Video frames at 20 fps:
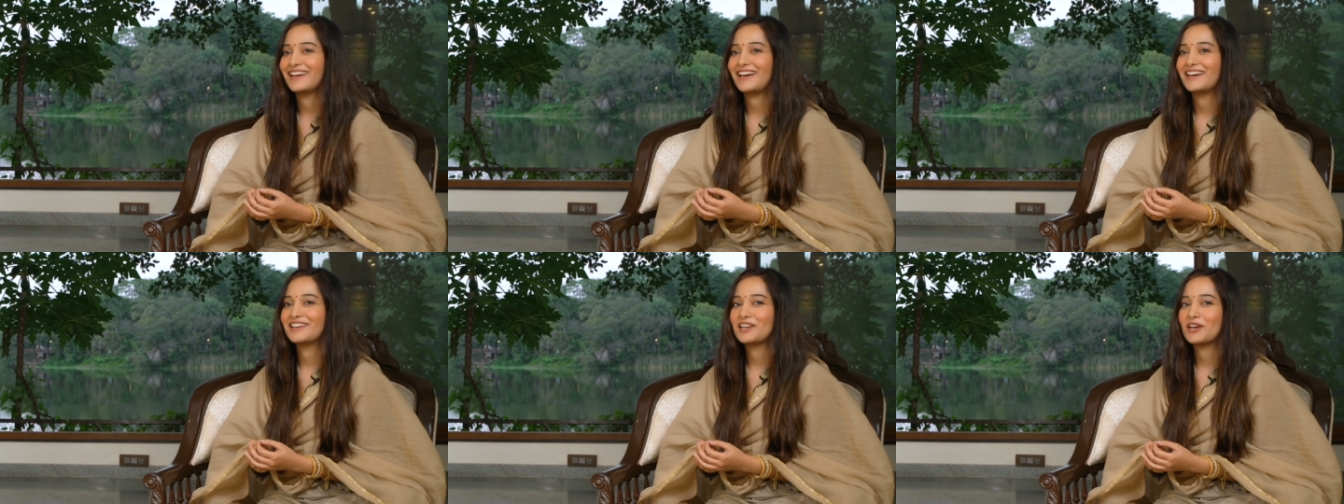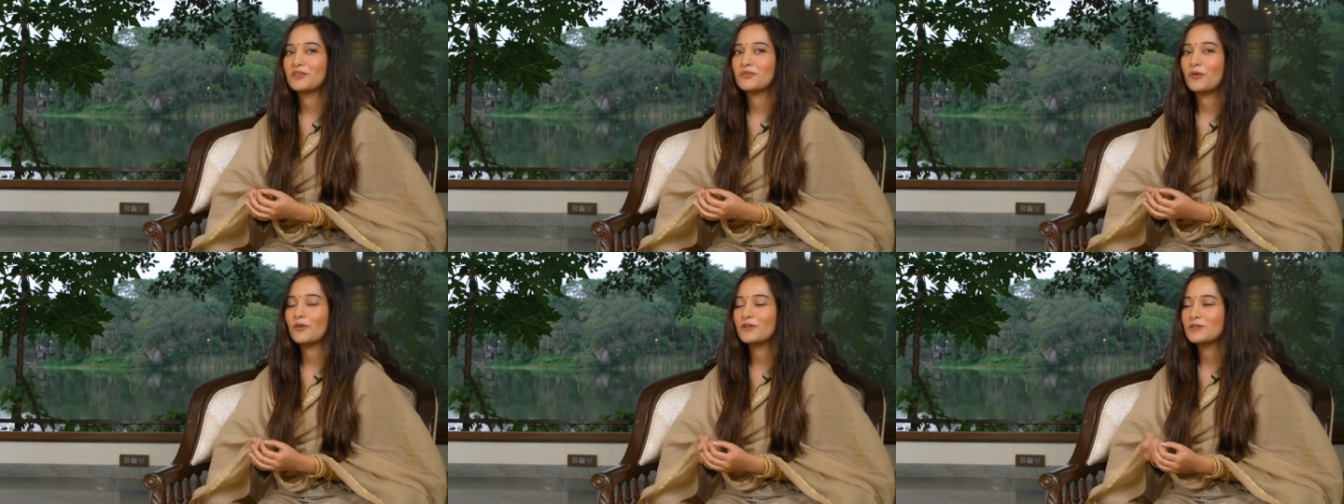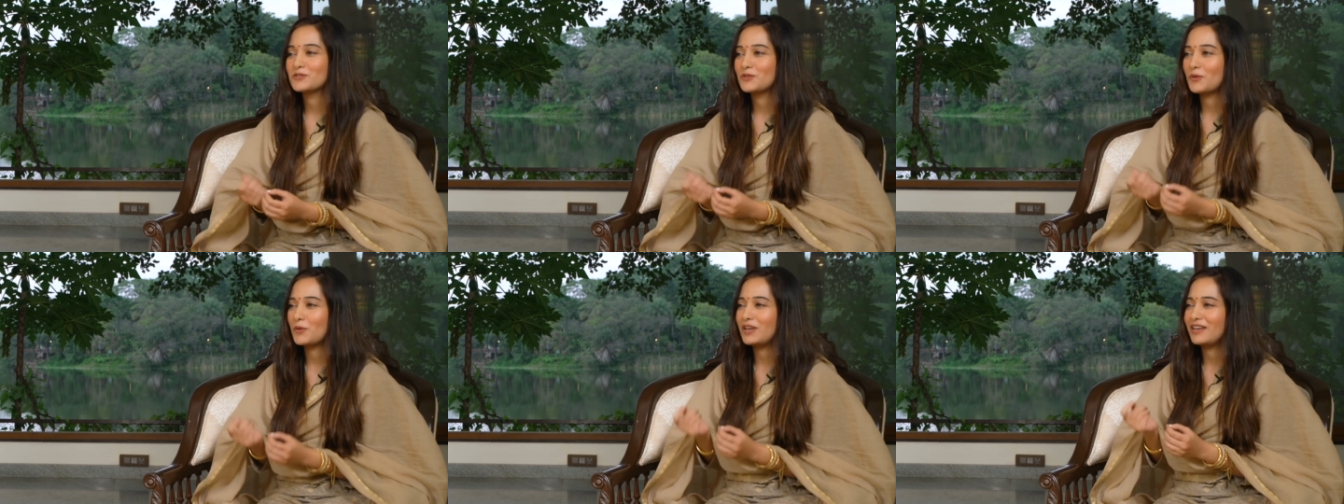and I've
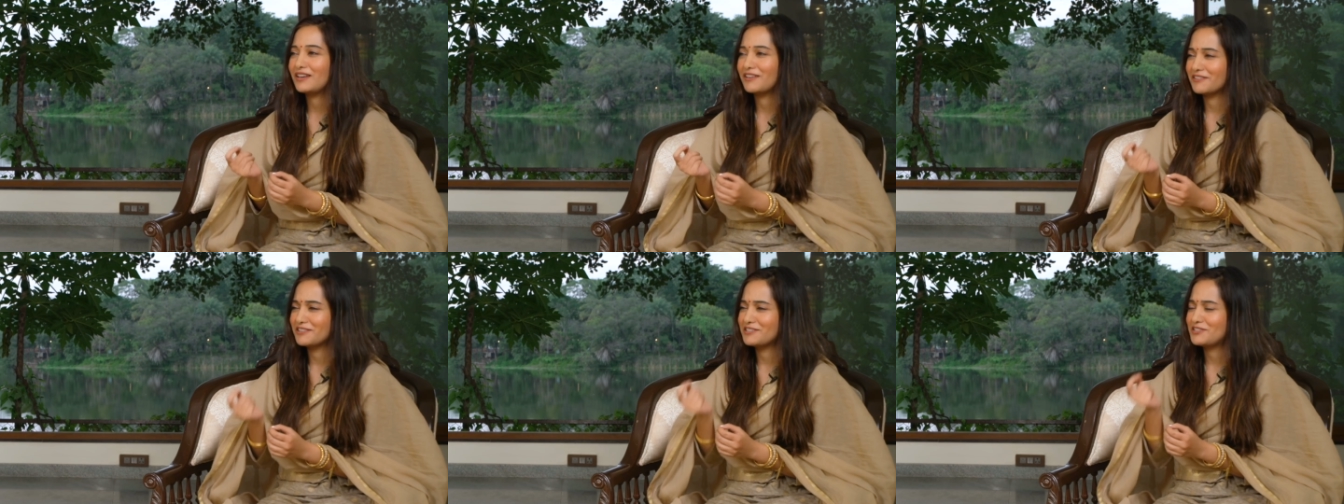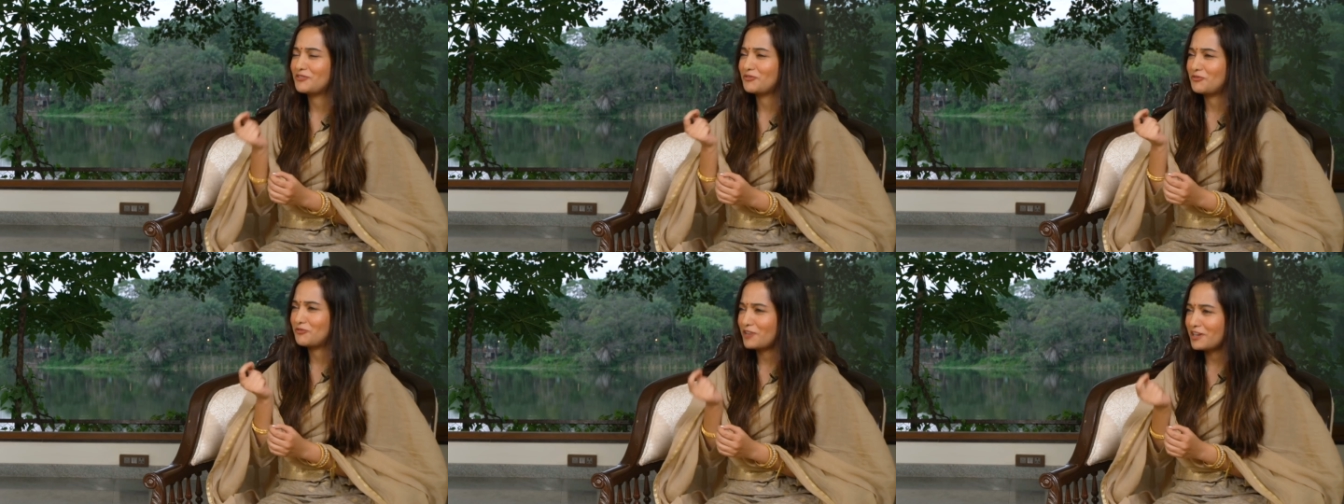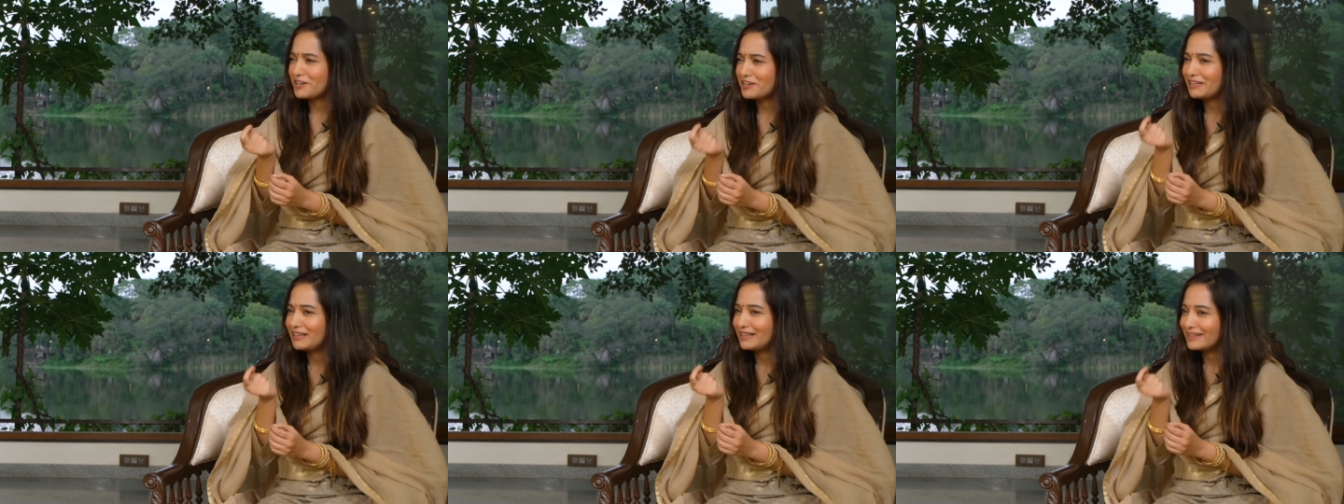also learned
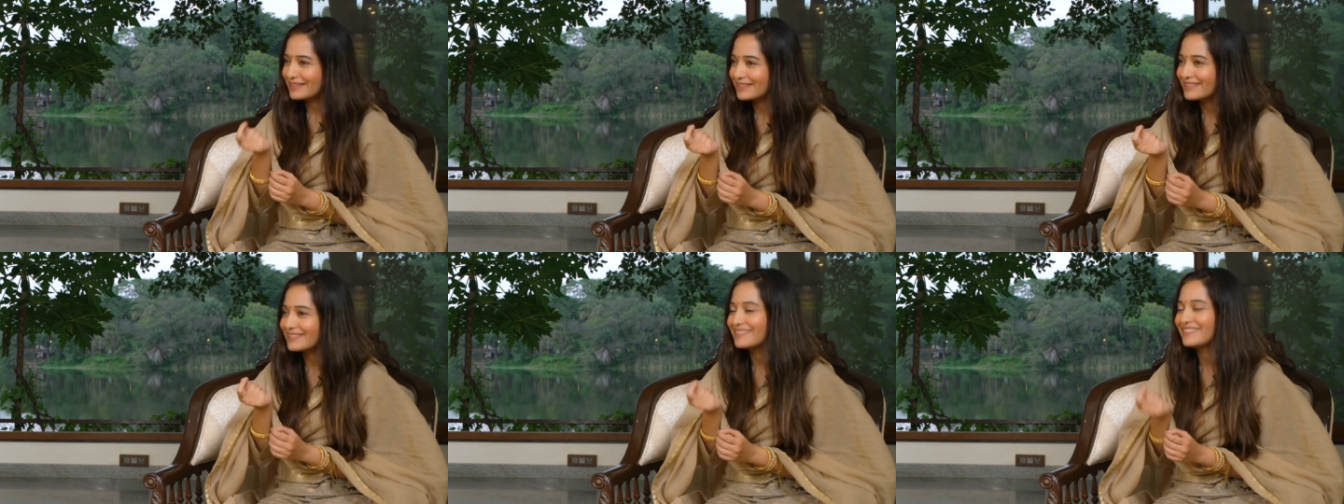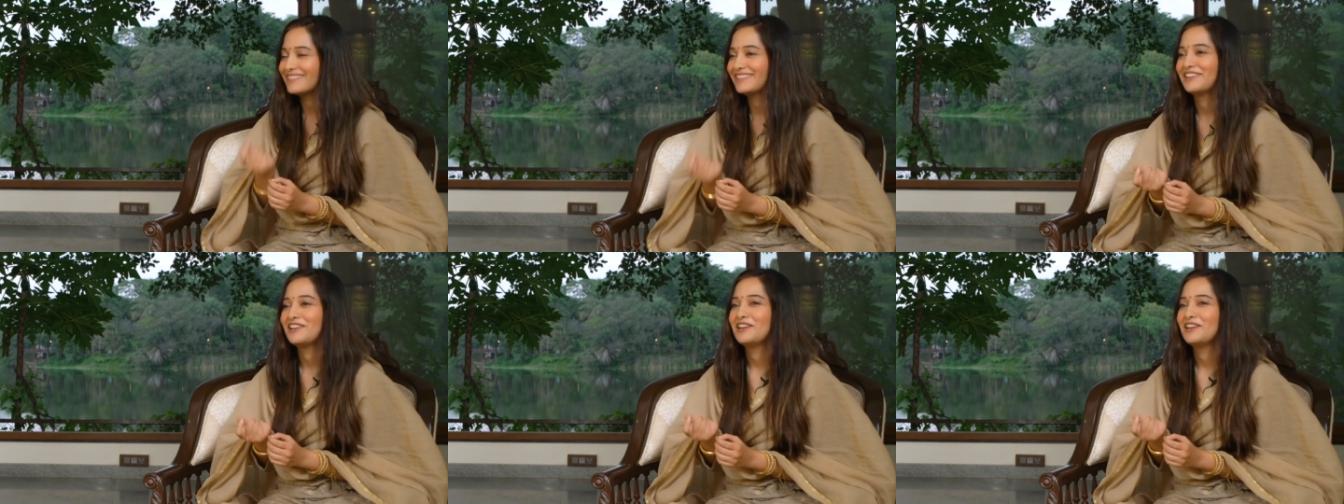very little